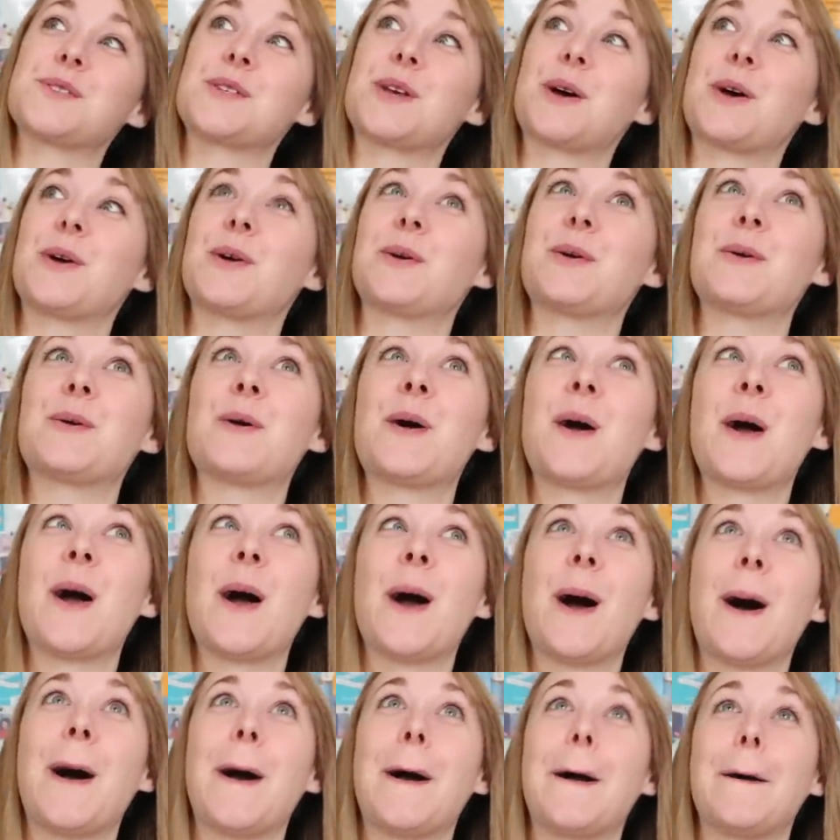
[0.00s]
So
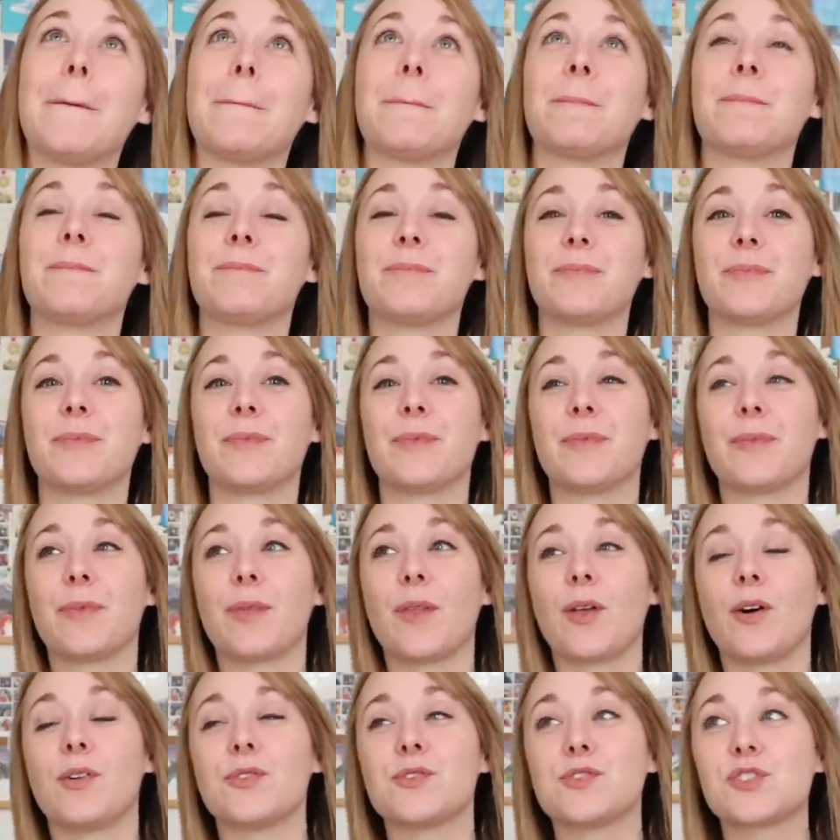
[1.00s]

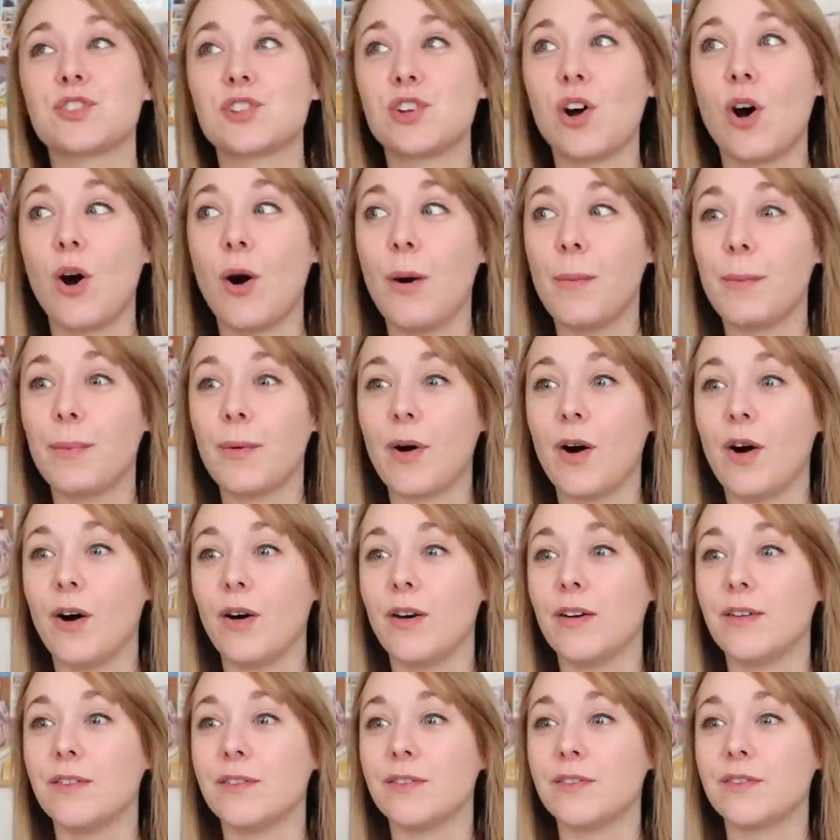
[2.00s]
on top
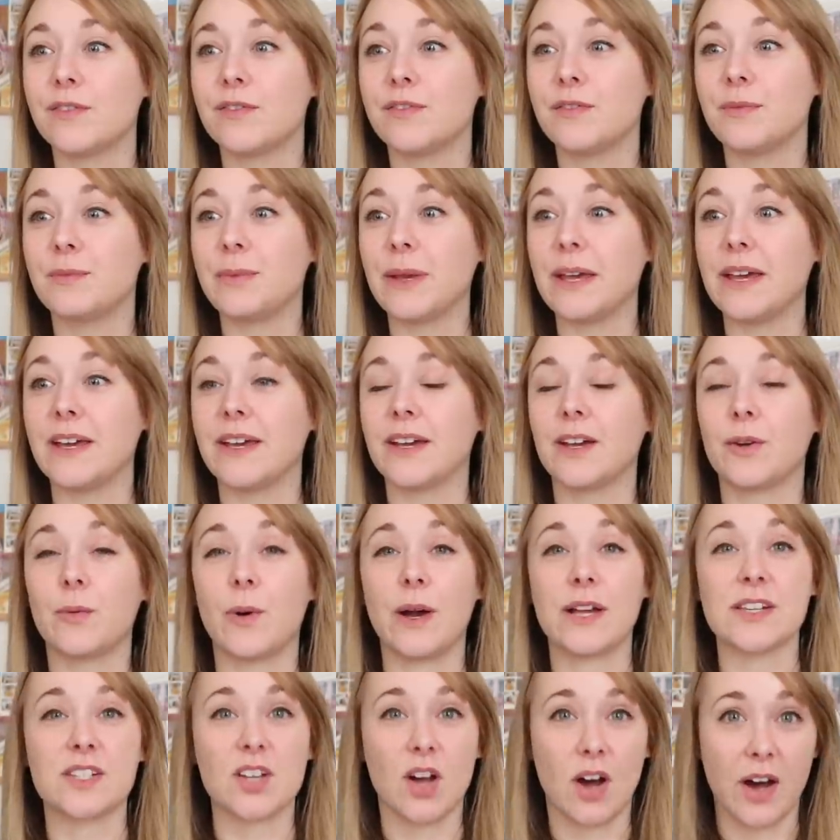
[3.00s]
of being
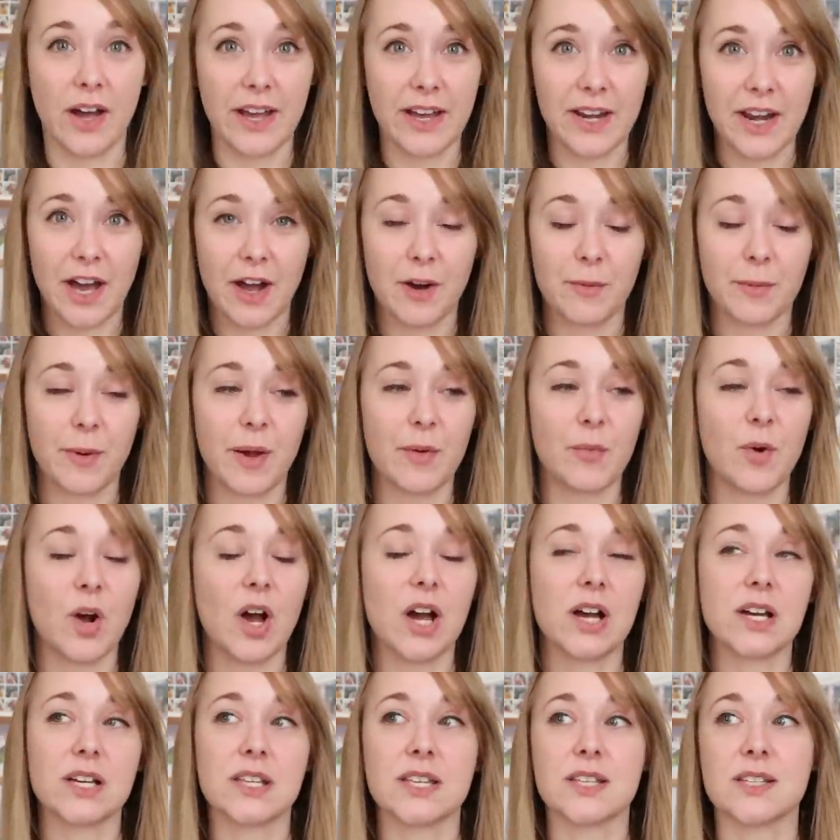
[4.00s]
quite tired out by
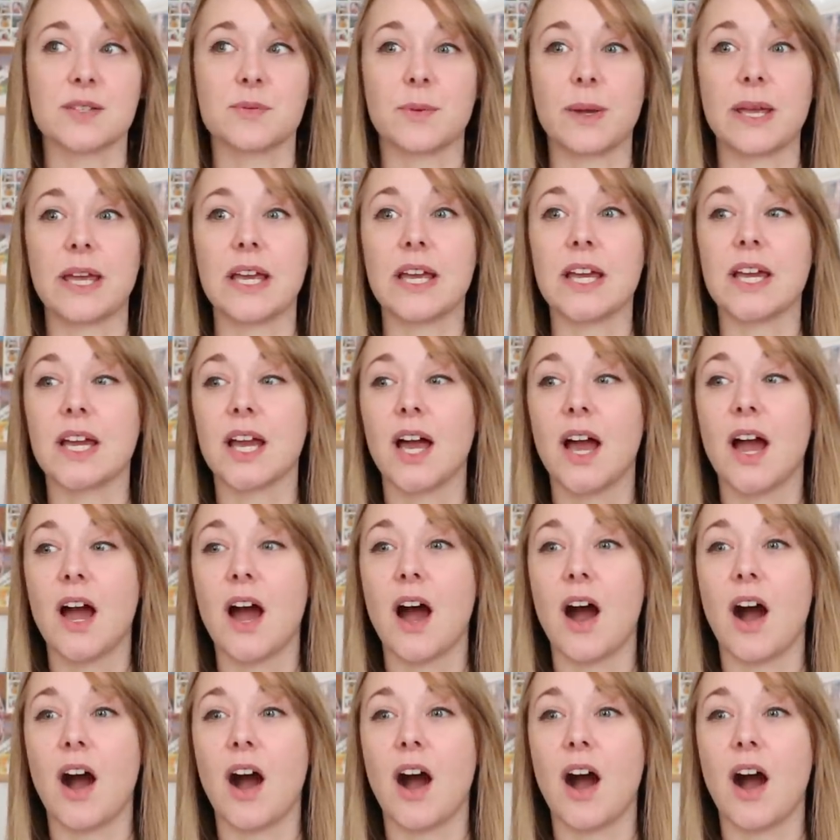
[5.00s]
work this week,